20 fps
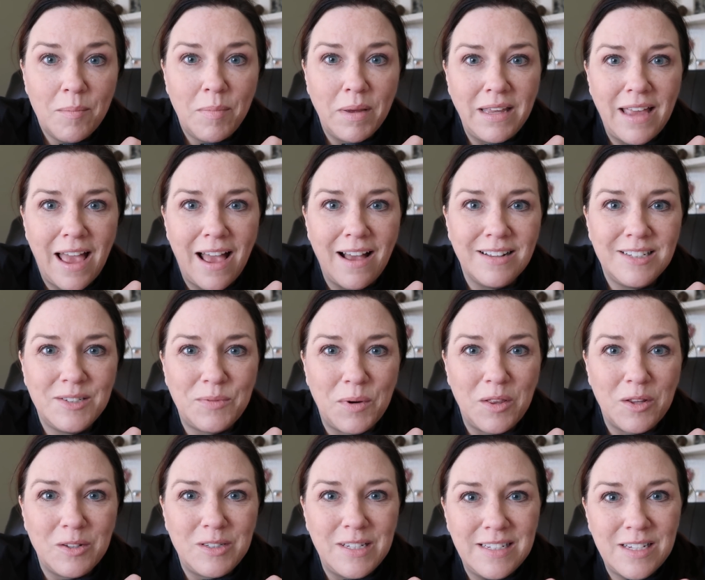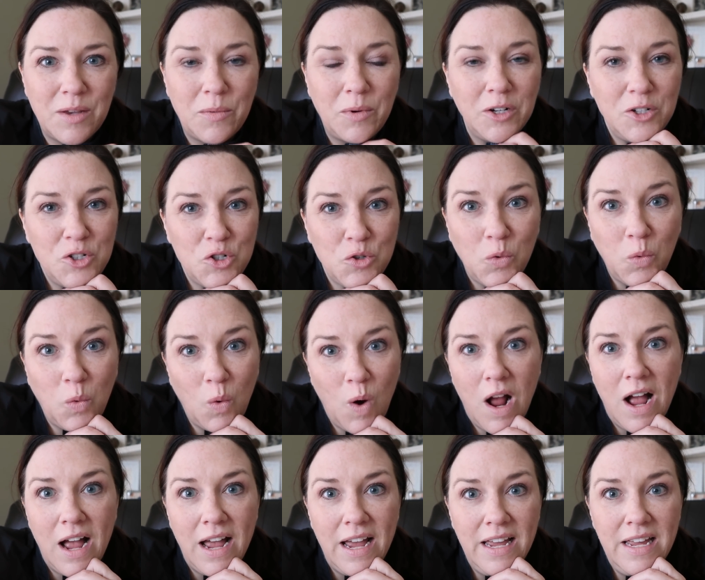But yeah, it's one of those things I want to
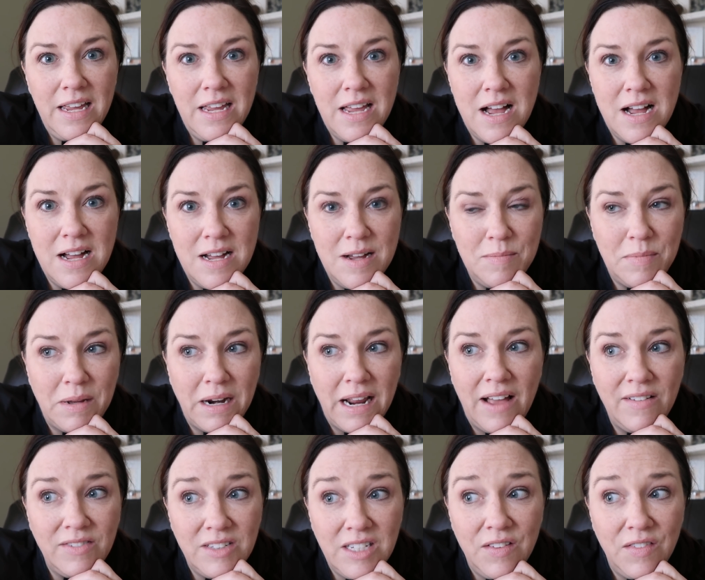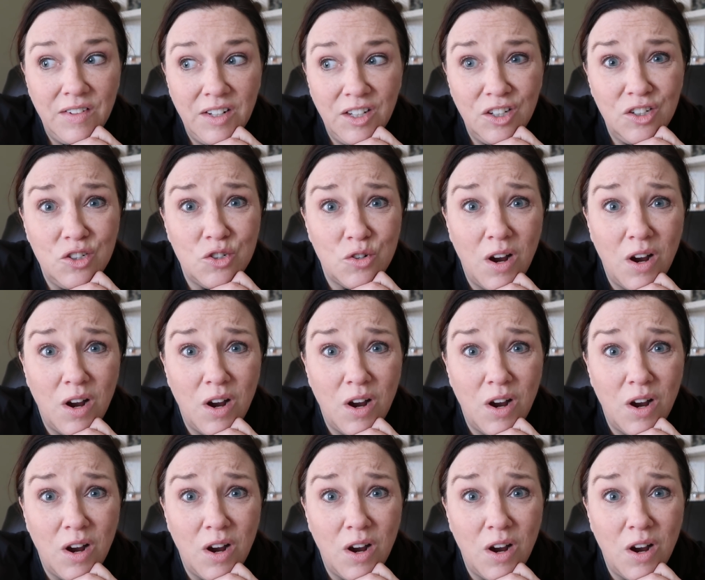try, um, but I have to give it a good